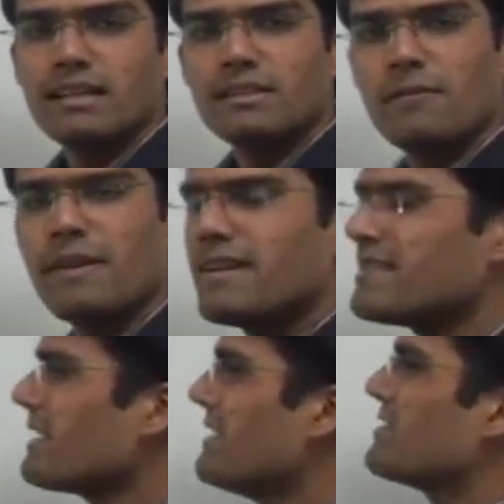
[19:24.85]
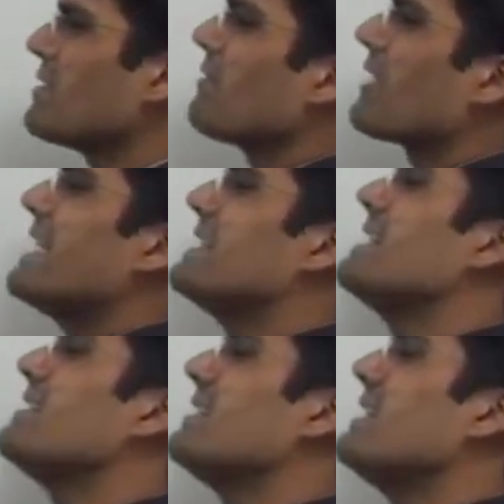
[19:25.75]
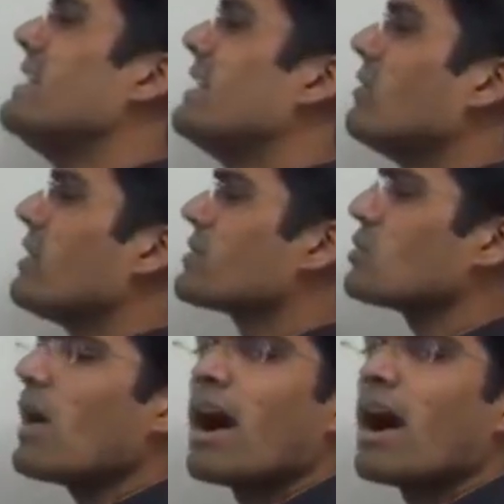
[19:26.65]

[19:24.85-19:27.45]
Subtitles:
Now friends, instead of writing T equals to